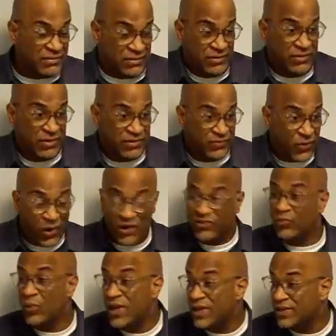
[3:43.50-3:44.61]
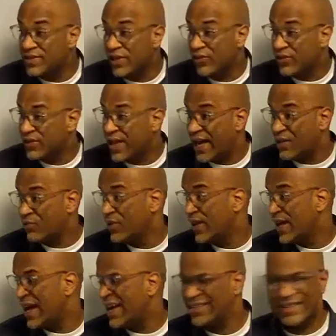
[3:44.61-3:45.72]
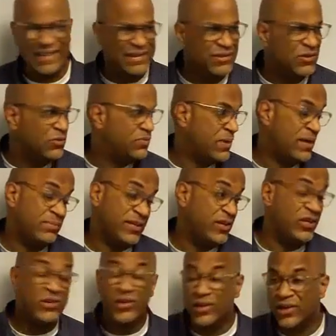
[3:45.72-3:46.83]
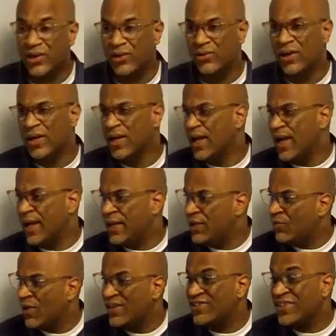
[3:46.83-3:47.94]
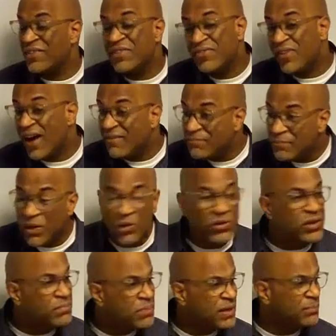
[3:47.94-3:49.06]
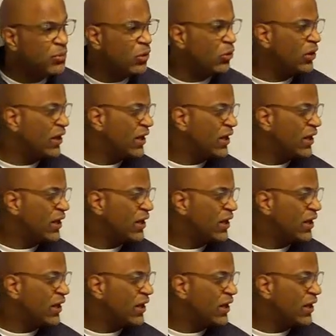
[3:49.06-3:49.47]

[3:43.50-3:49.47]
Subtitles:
as far as we could tell, the data we got, it was probably a year ago anyway, 75 million people